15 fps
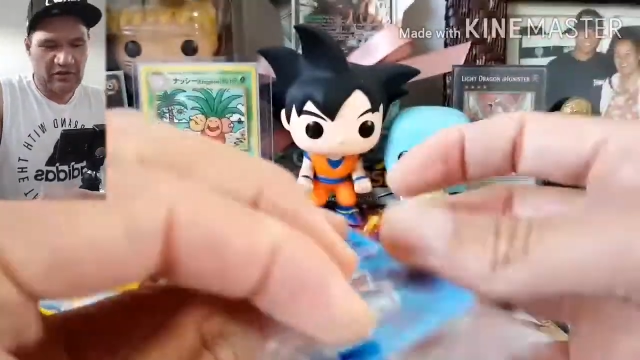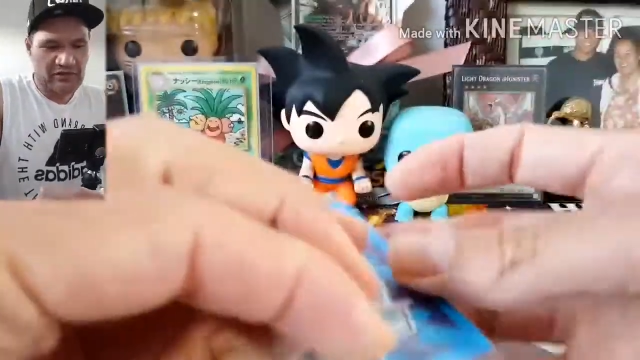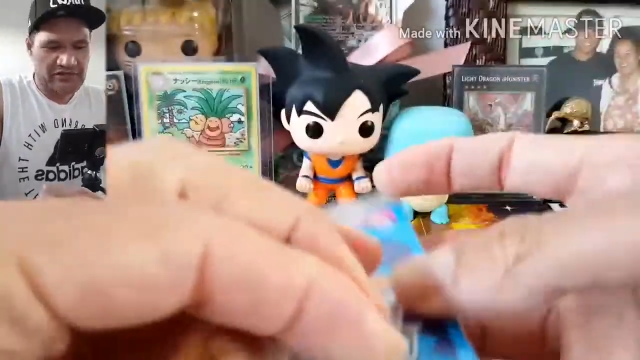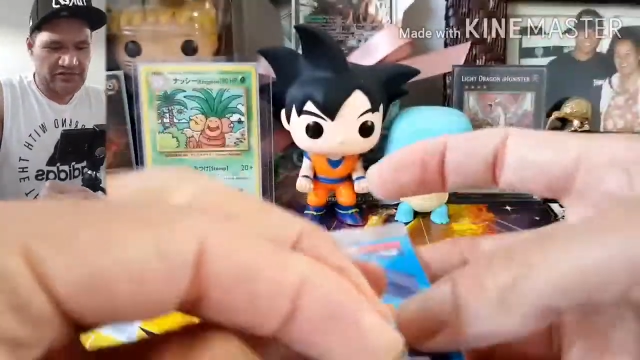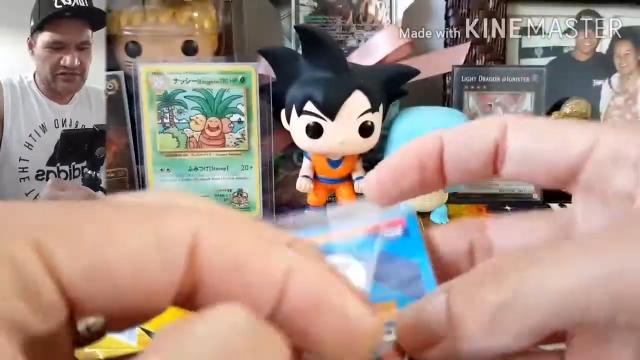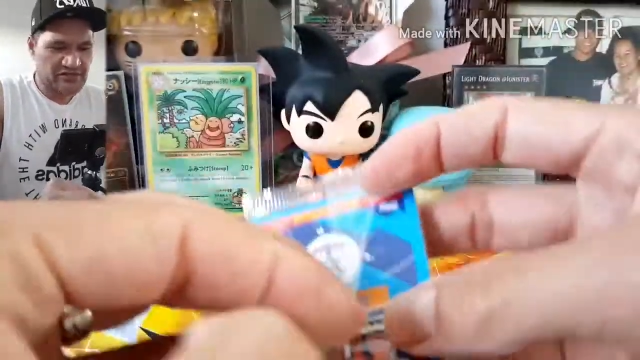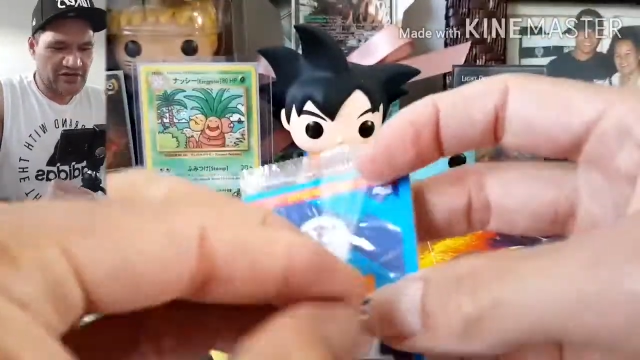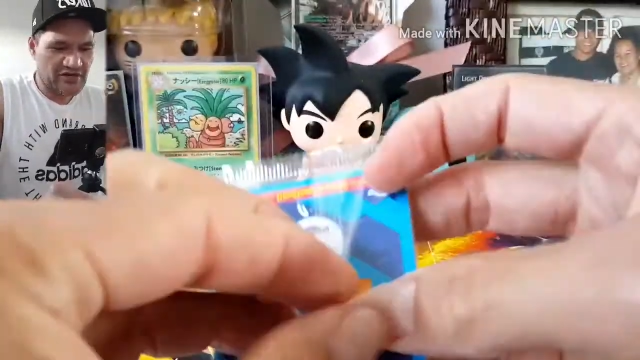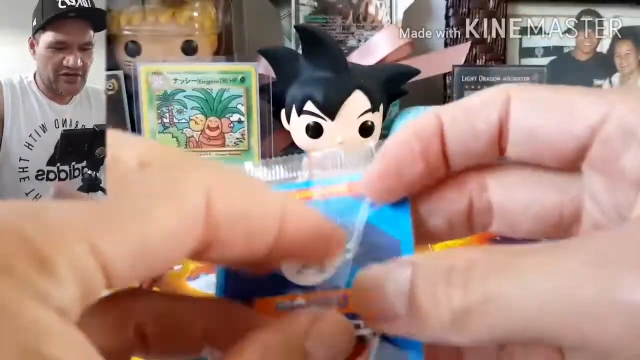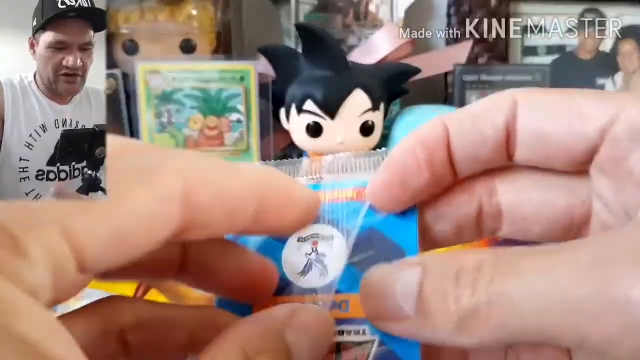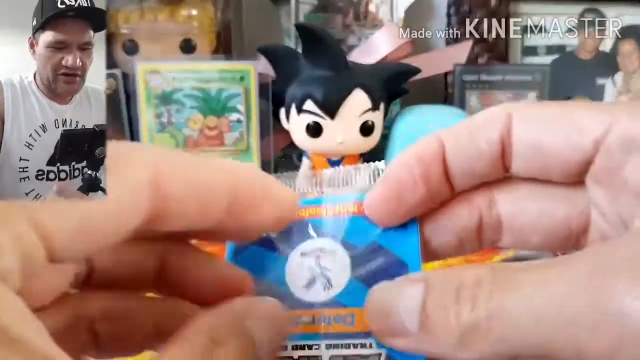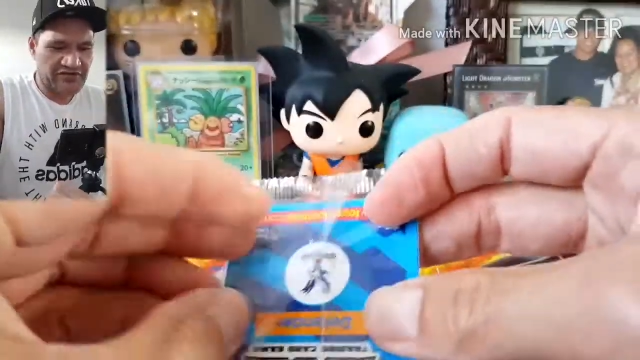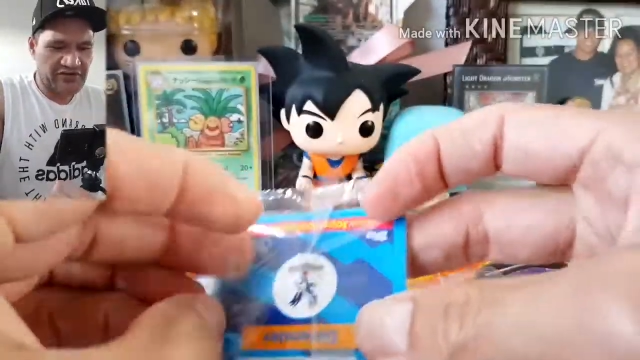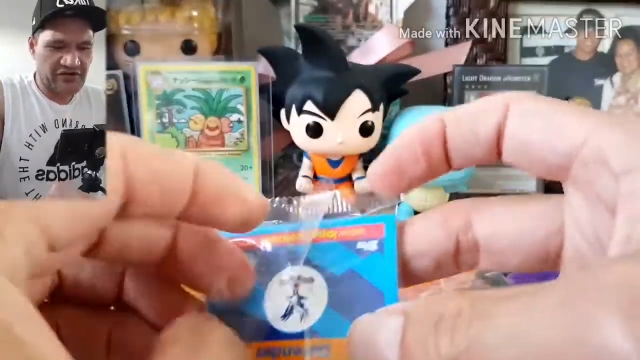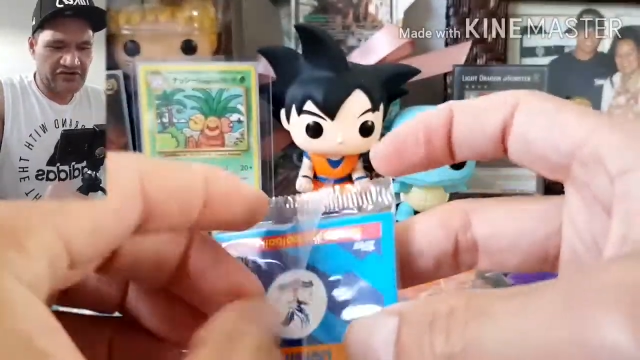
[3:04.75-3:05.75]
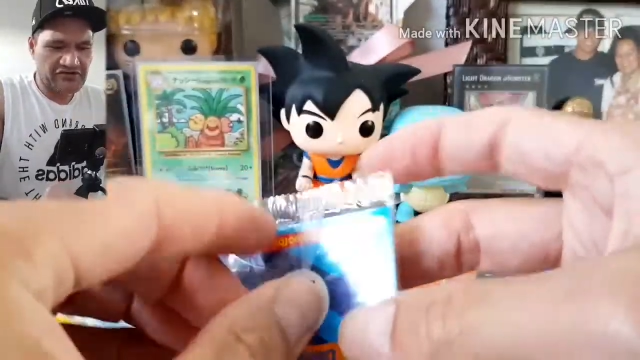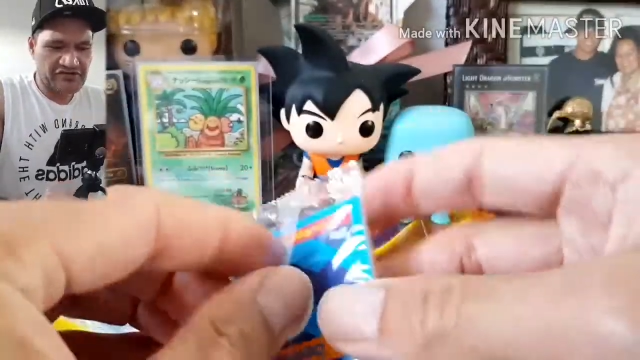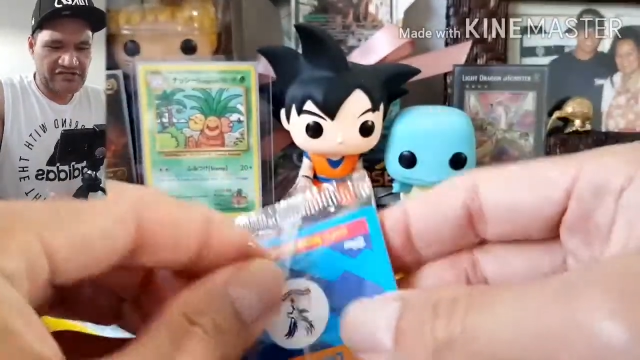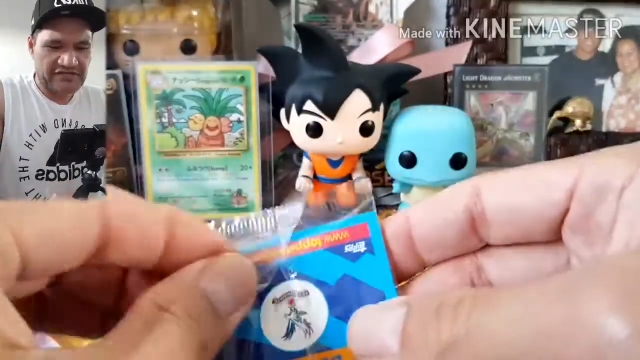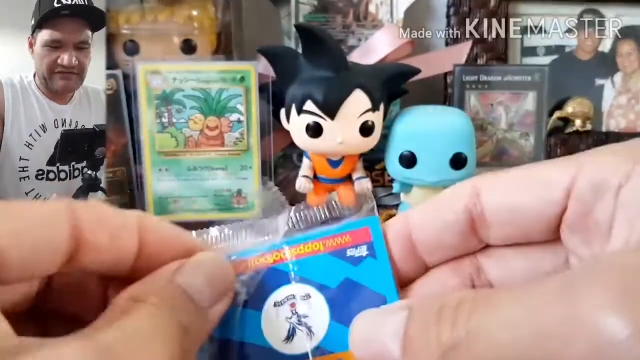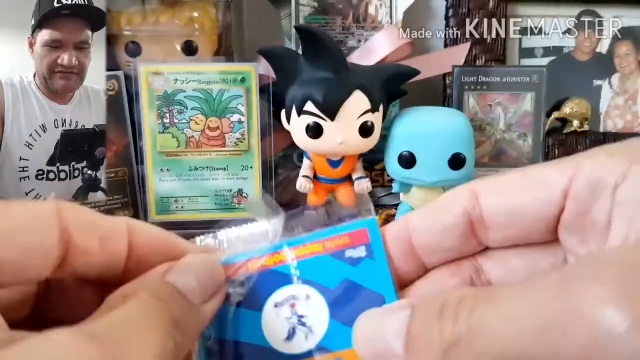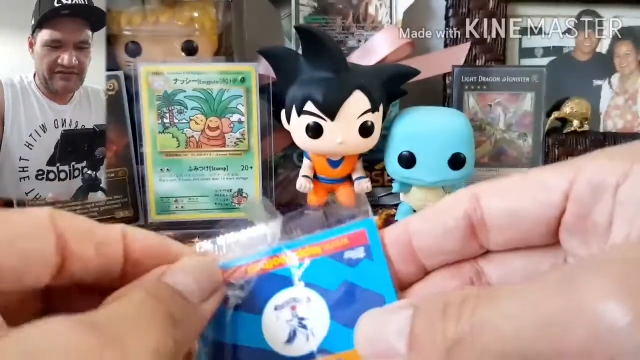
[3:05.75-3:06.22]
ones too. I don't. I think I'll
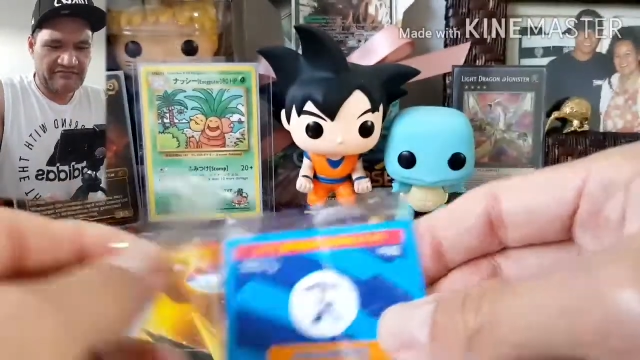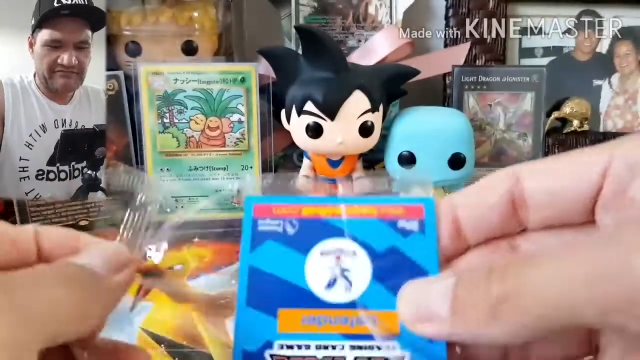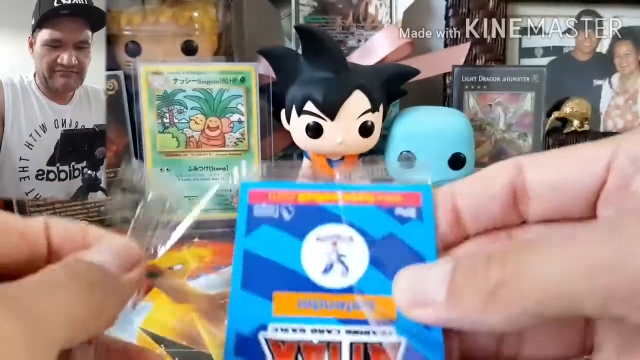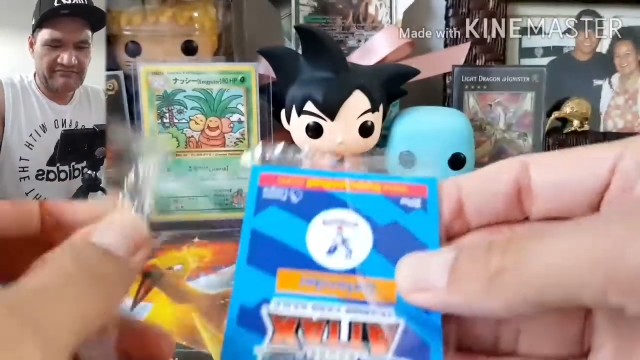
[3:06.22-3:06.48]
just leave them.